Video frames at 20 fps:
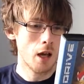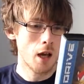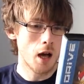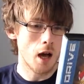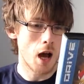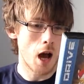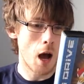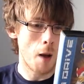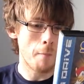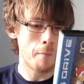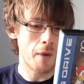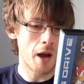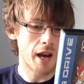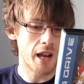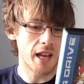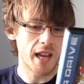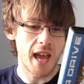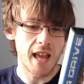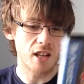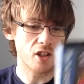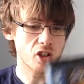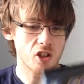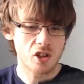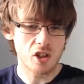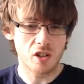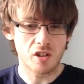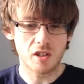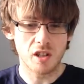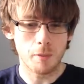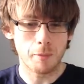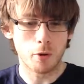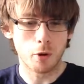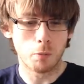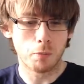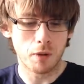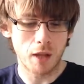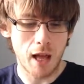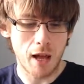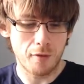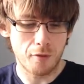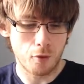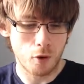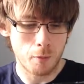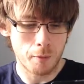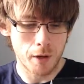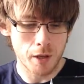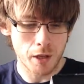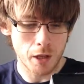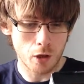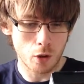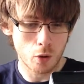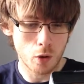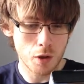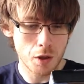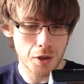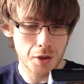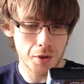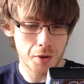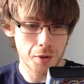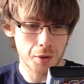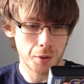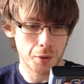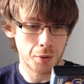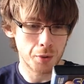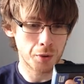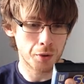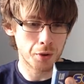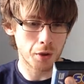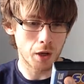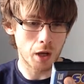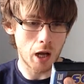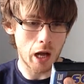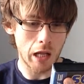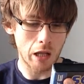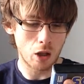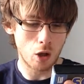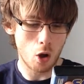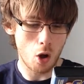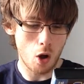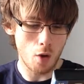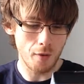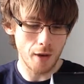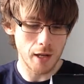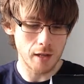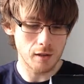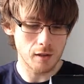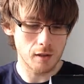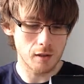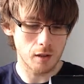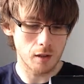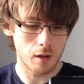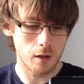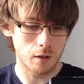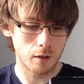And again, it's just your typical platformer. You're going through a lot of it.